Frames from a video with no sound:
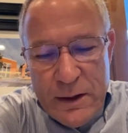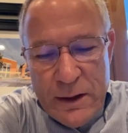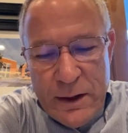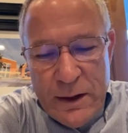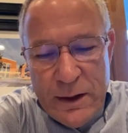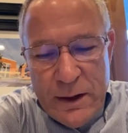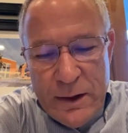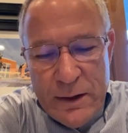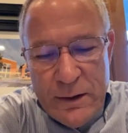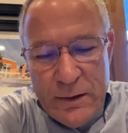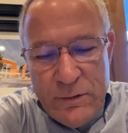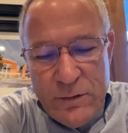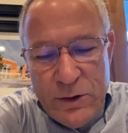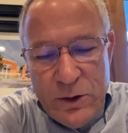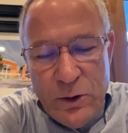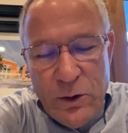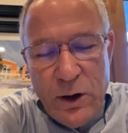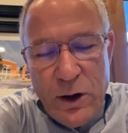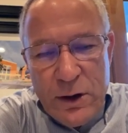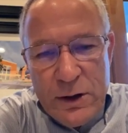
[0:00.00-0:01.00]
And if
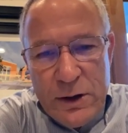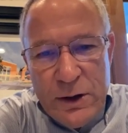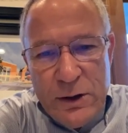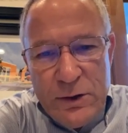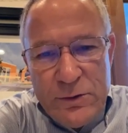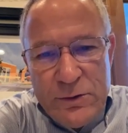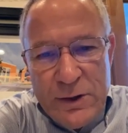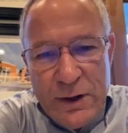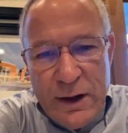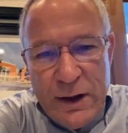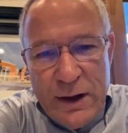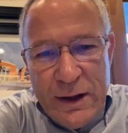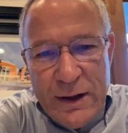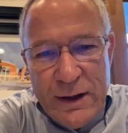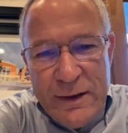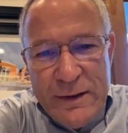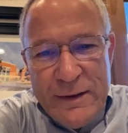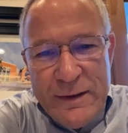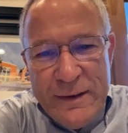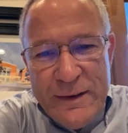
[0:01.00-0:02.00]
you are here
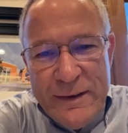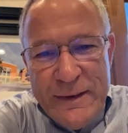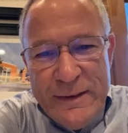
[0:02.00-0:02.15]
today